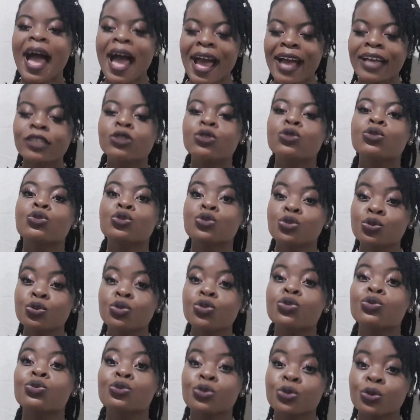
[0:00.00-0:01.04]
As you do
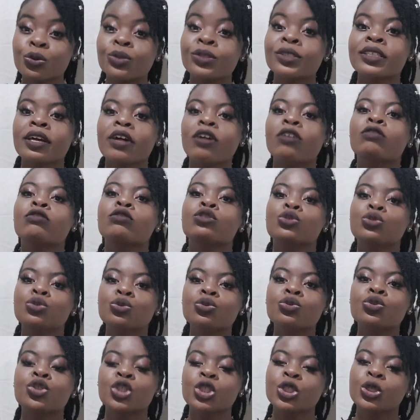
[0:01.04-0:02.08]
to yourself,
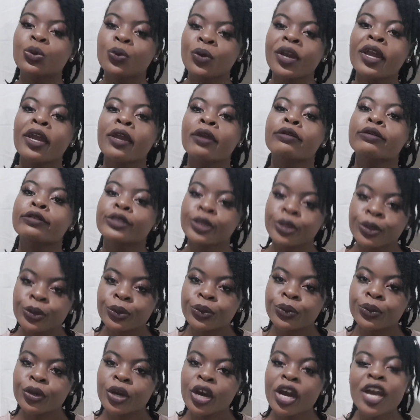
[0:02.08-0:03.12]
do to your hair
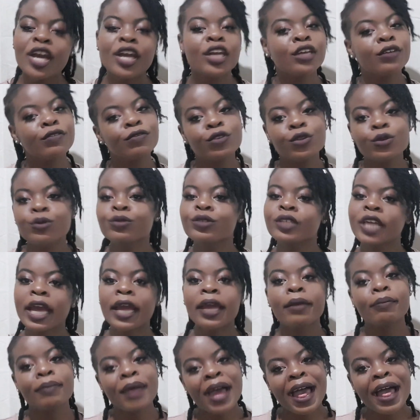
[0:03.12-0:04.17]
too. If you
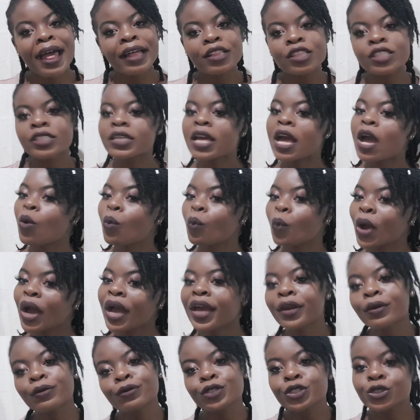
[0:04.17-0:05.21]
take baths,
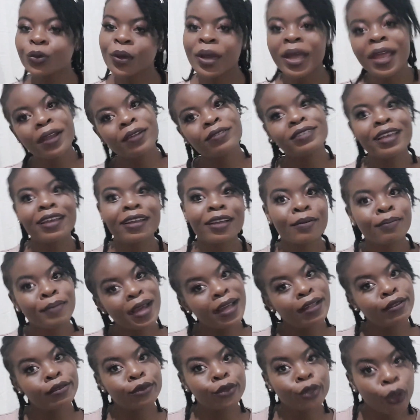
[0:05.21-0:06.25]
why don't your hair take a
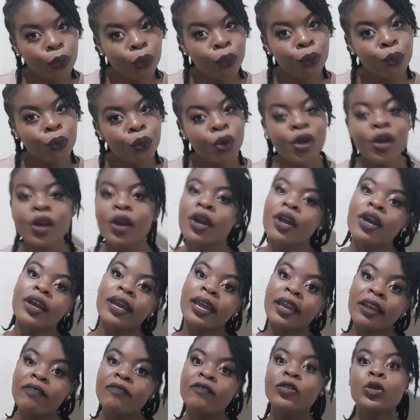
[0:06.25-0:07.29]
bath too?
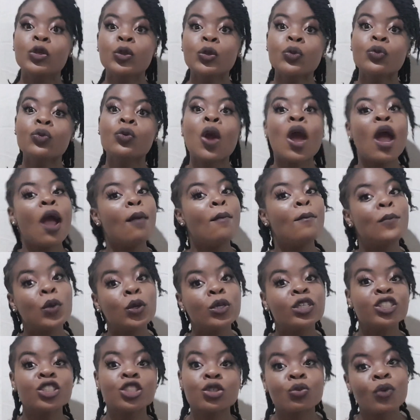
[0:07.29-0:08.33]
If you
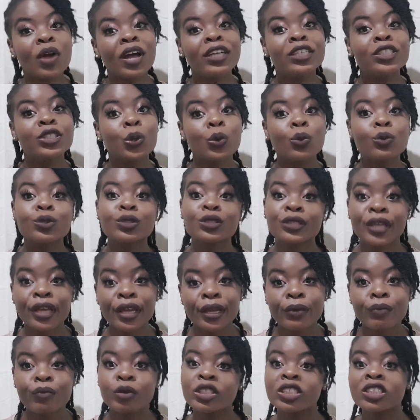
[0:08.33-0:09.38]
moisturize your
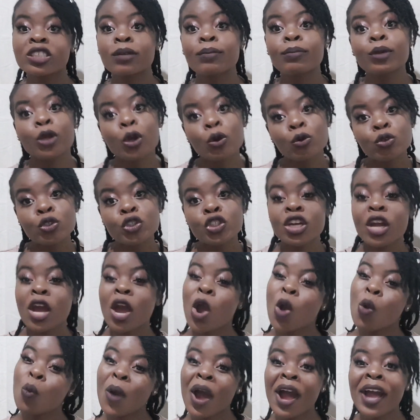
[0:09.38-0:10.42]
skin with some lotion,
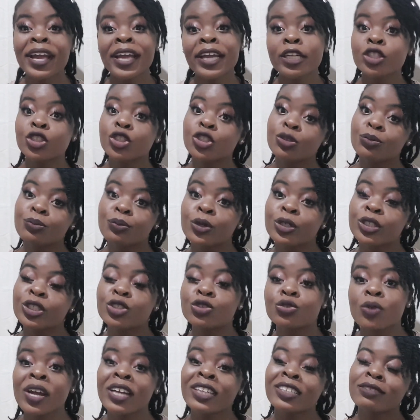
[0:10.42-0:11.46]
why ain't you
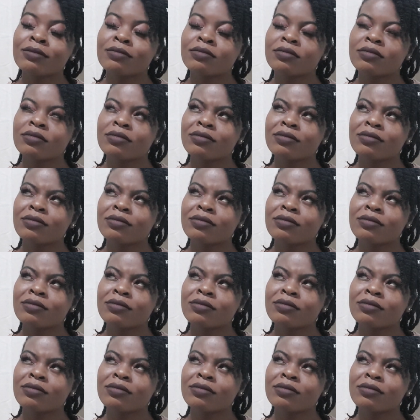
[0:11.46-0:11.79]
moisturizing